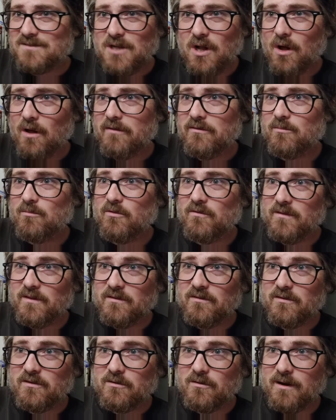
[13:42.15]
It's an awesome movie.
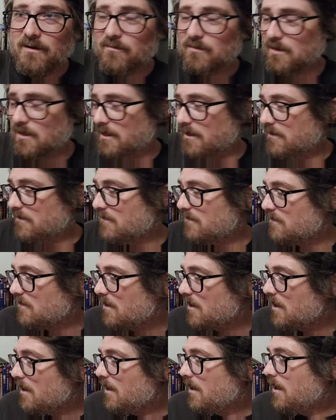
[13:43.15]
This is a great
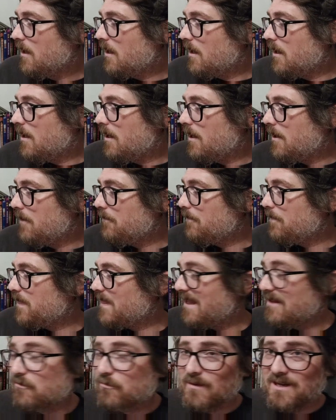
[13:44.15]
release.
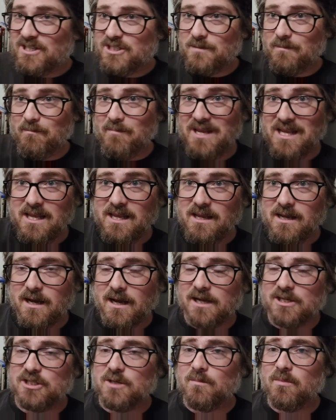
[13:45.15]
It's region B,
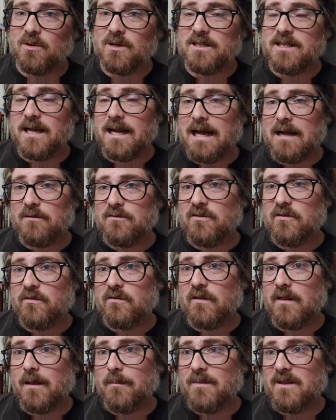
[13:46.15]
I should point that out too.
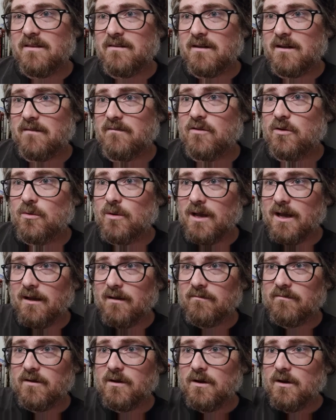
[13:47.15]
So that means that if you
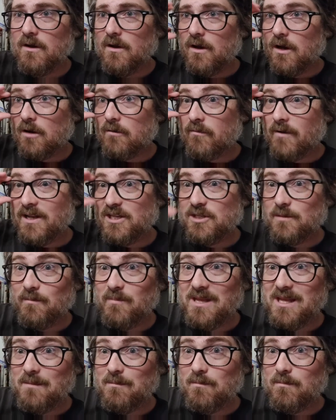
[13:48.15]
have a region
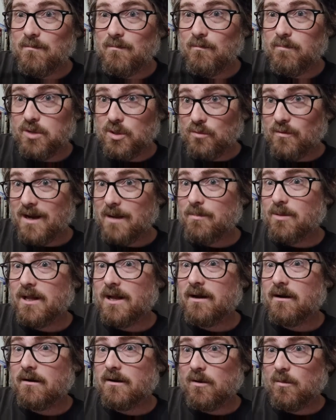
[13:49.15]
B Blu-ray
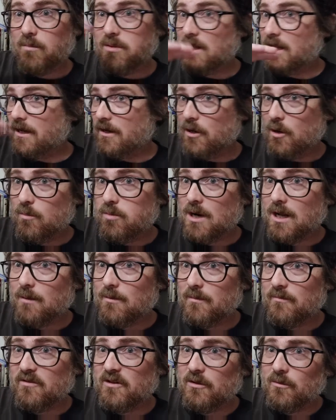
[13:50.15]
player, it'll play no
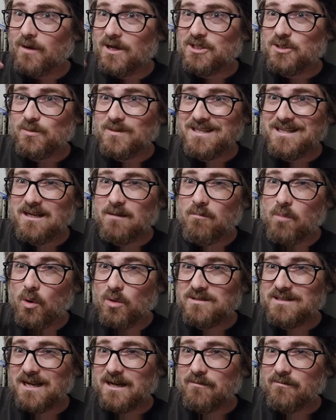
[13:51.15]
problems. Otherwise you would need a
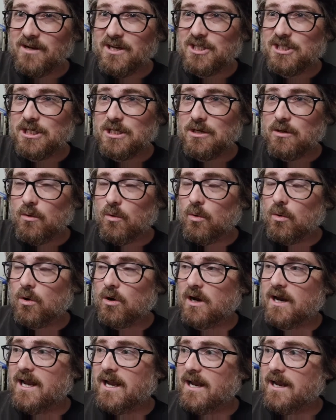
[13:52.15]
multi-region
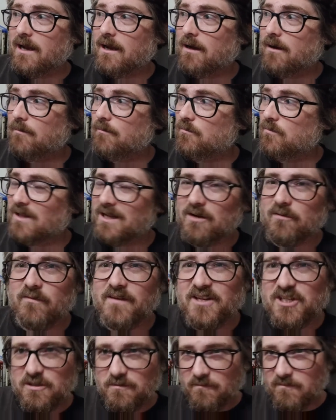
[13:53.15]
or a like a
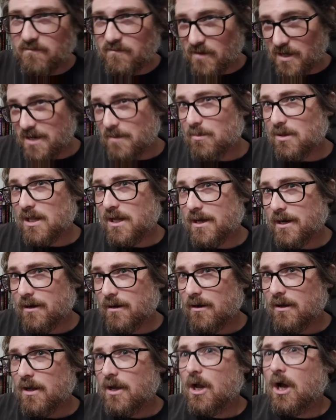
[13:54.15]
region free
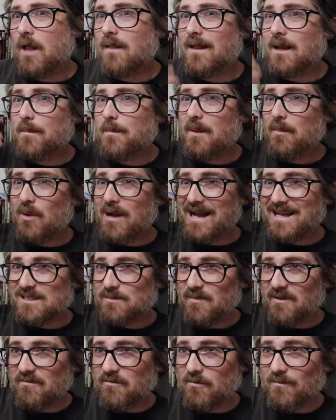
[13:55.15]
player. A lot of people
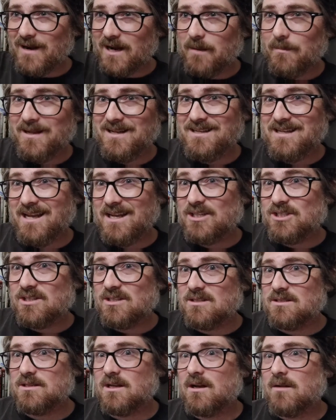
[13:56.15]
ask me for
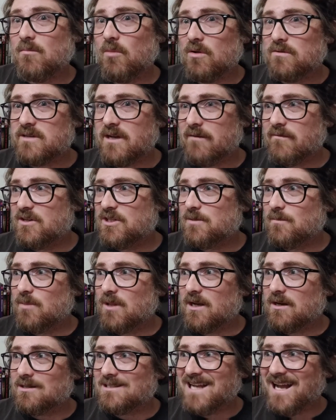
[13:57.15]
recommendations on multi-region
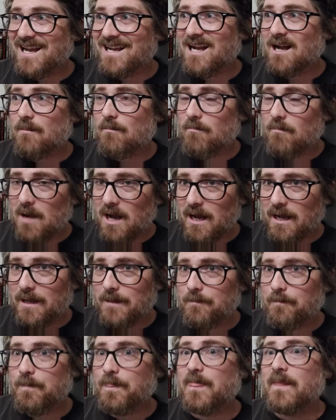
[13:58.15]
players. I got
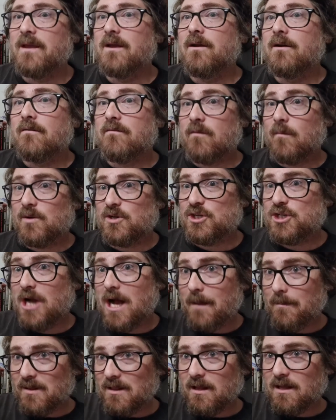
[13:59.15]
mine from a
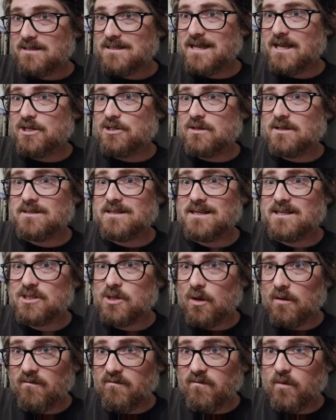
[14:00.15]
shop in Los Angeles that is
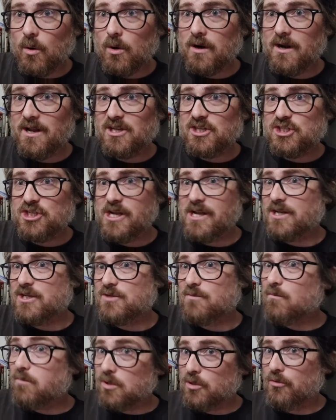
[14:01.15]
called Foreign
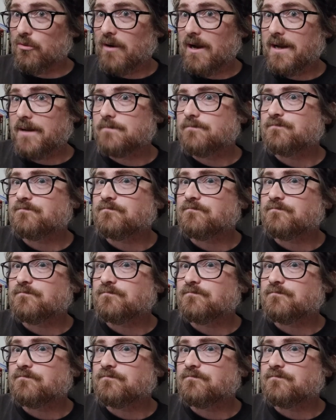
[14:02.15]
Exchange Blu-ray.